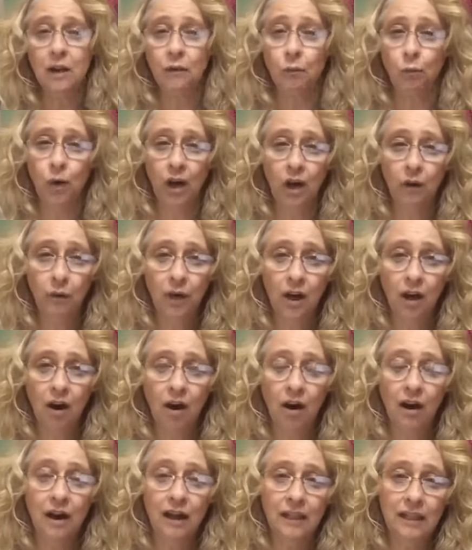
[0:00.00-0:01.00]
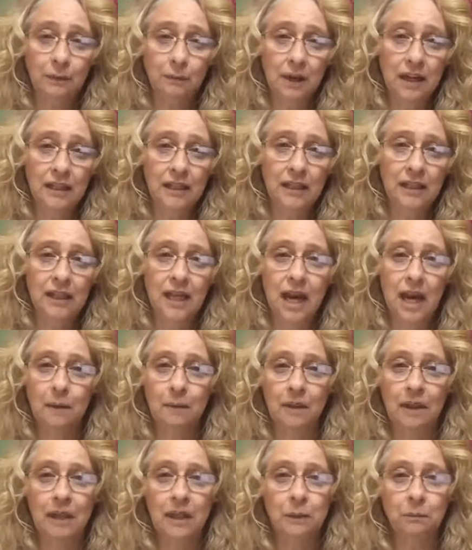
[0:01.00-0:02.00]
Where we are in space and time
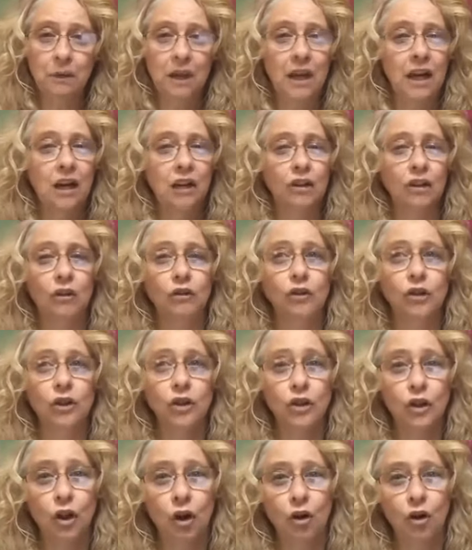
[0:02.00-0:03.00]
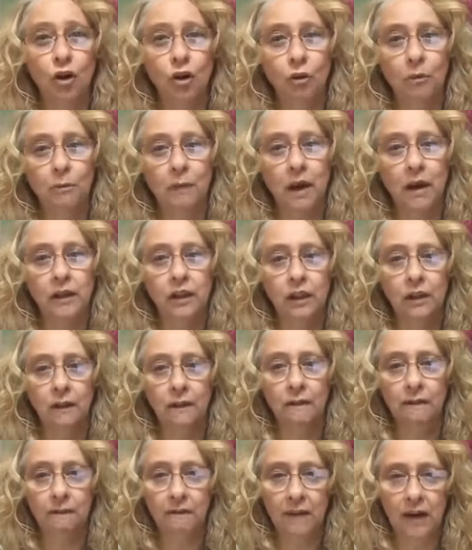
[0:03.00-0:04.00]
in this planet, there's so much
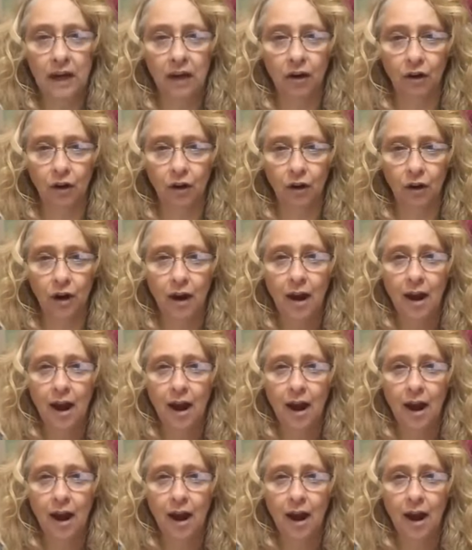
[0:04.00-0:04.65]
fear